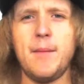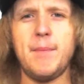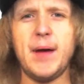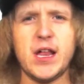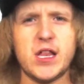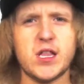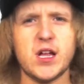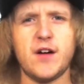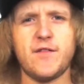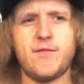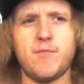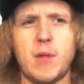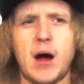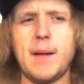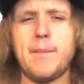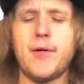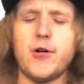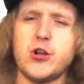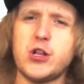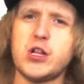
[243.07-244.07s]
based off
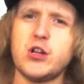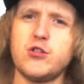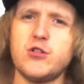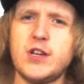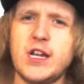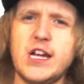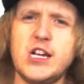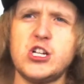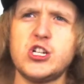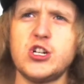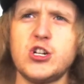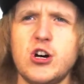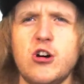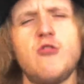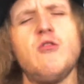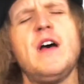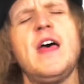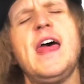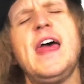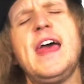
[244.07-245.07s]
my personal needs,
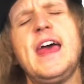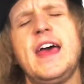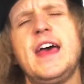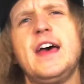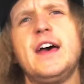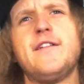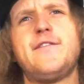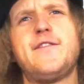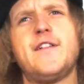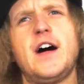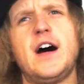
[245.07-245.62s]
if